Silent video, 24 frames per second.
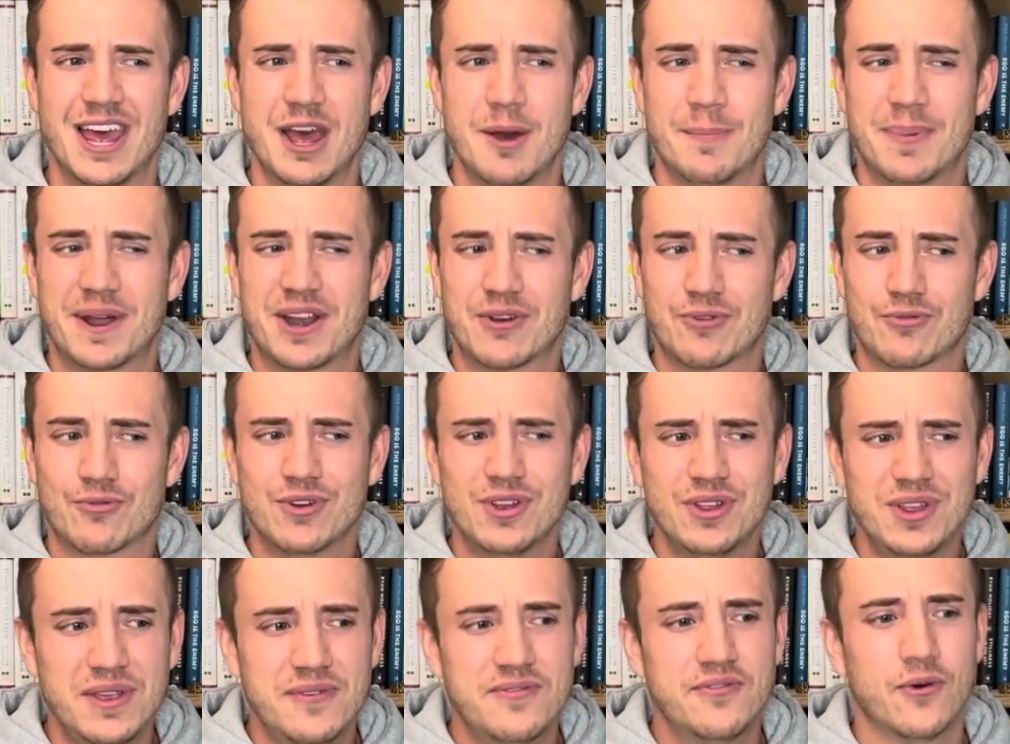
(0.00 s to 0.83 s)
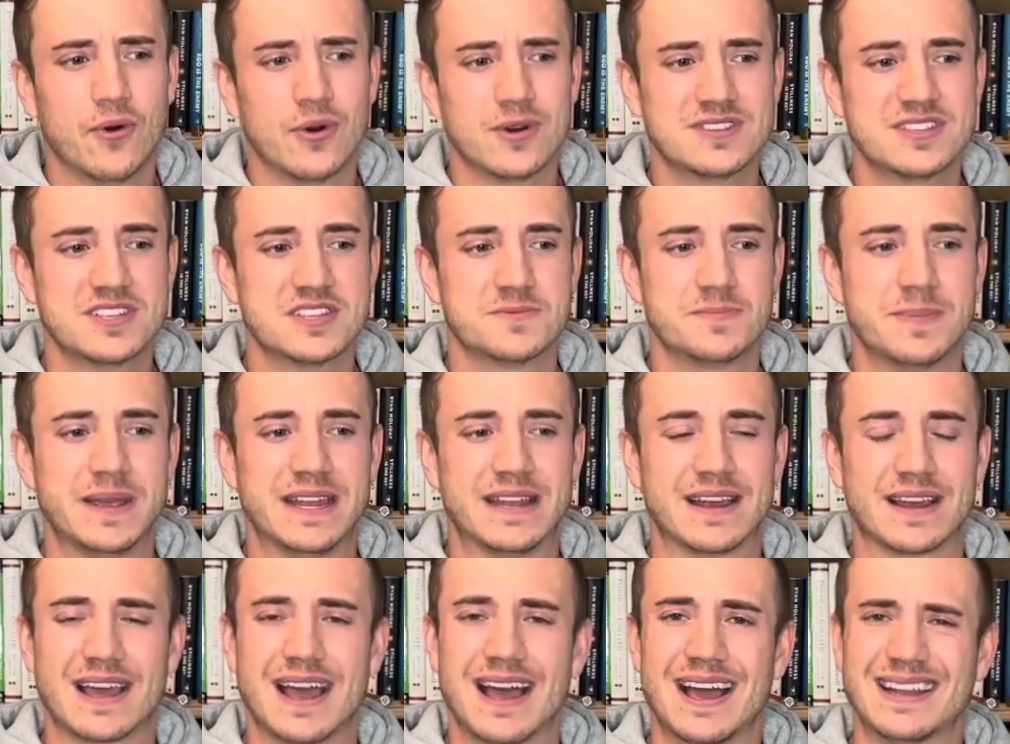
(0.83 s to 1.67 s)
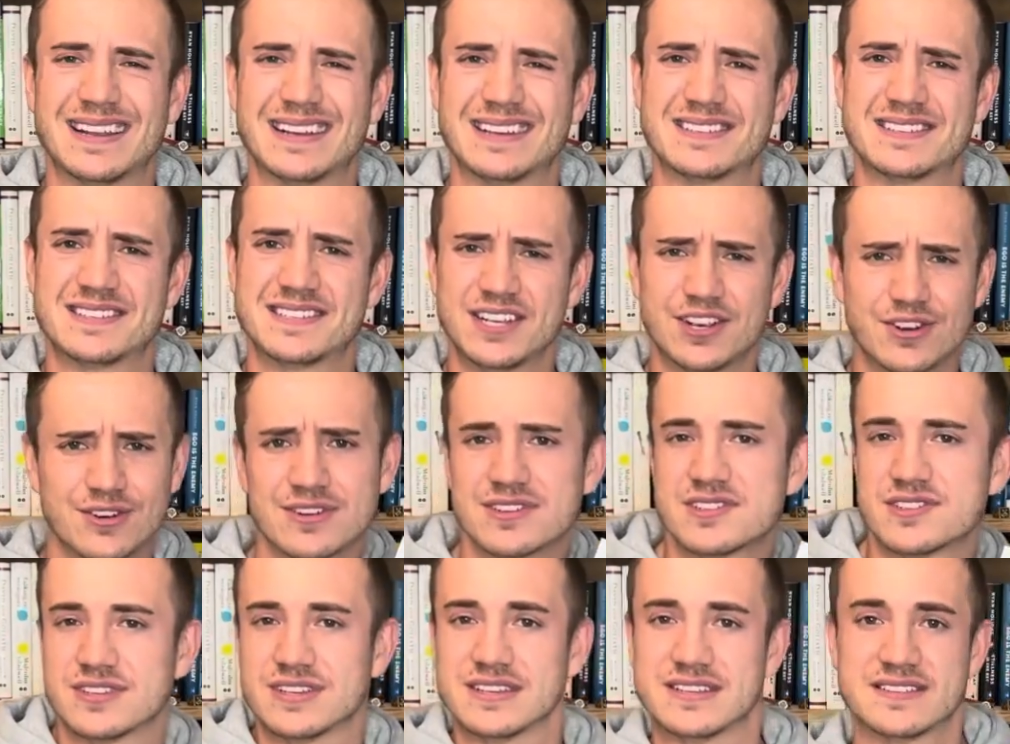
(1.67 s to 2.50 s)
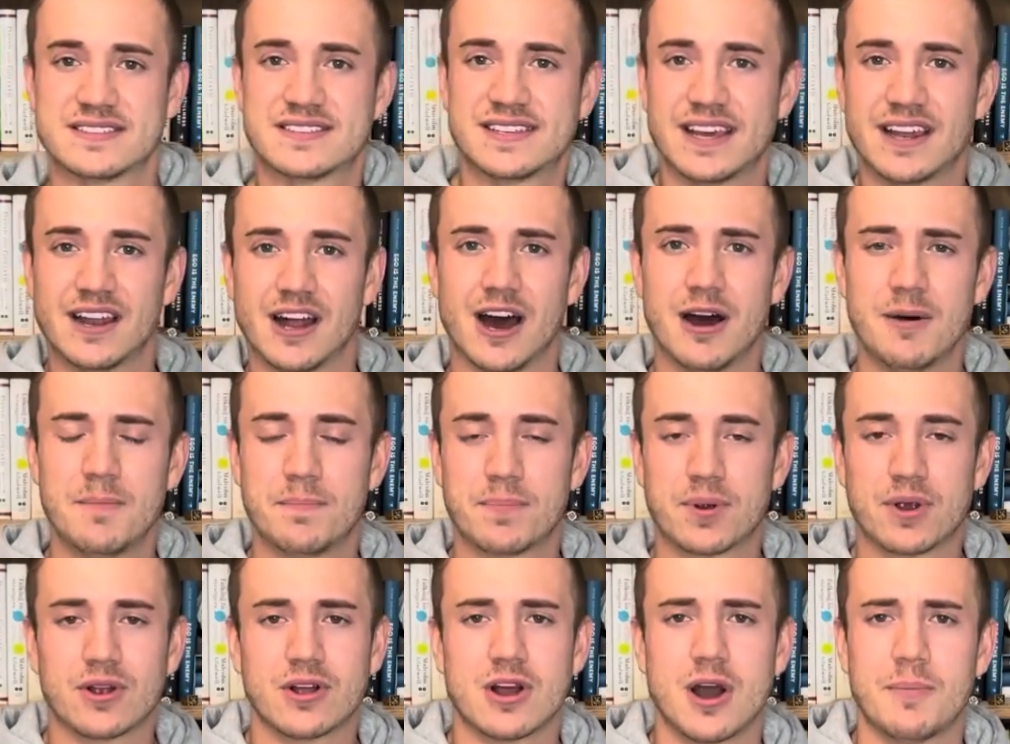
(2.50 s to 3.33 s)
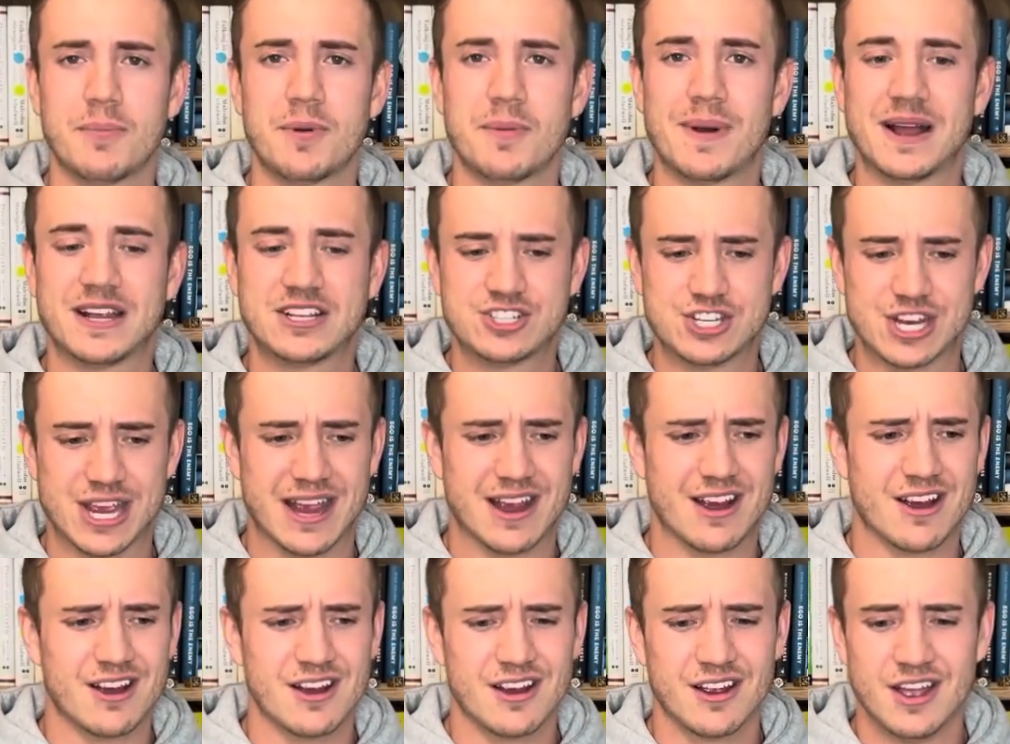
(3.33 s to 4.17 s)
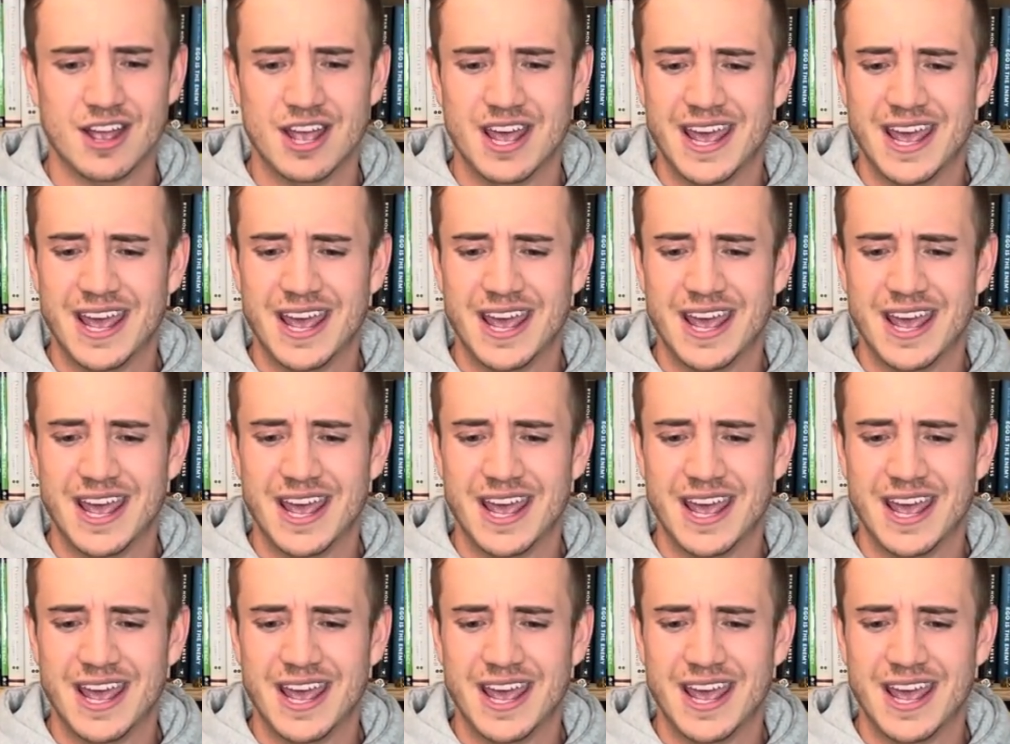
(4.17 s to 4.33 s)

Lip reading: But it really forces me to kind of seriously sit up, perk up in my chair,